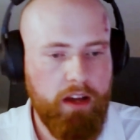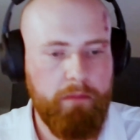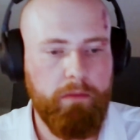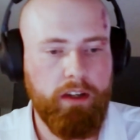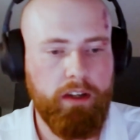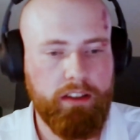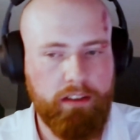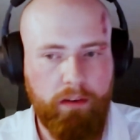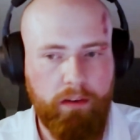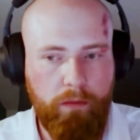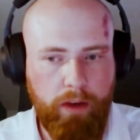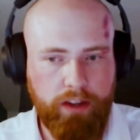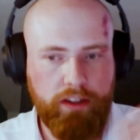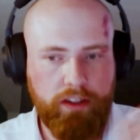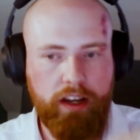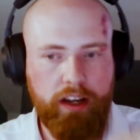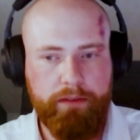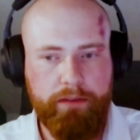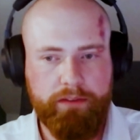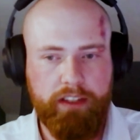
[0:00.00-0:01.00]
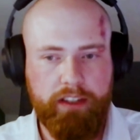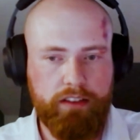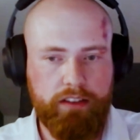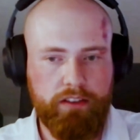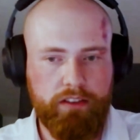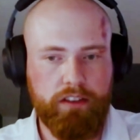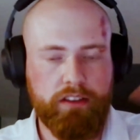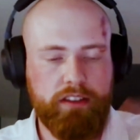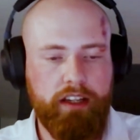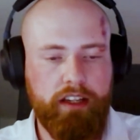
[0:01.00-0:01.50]
But when you have that,
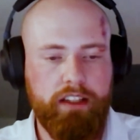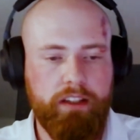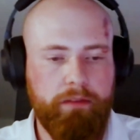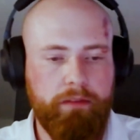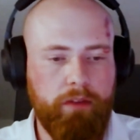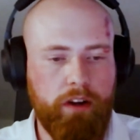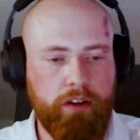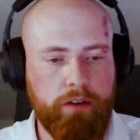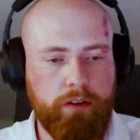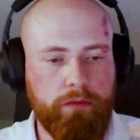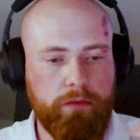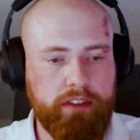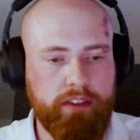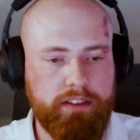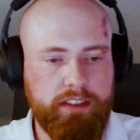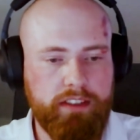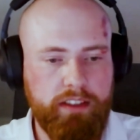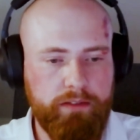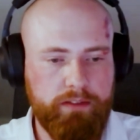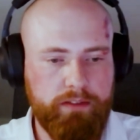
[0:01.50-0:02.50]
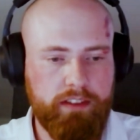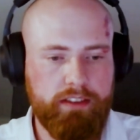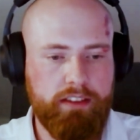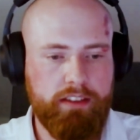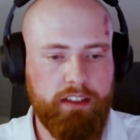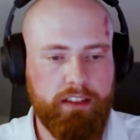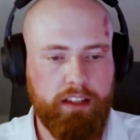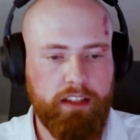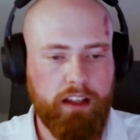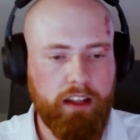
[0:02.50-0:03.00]
your antenna where you receive the
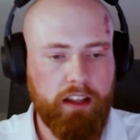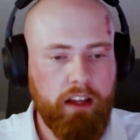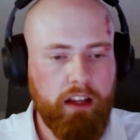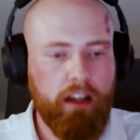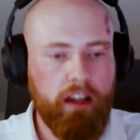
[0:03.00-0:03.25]
signal,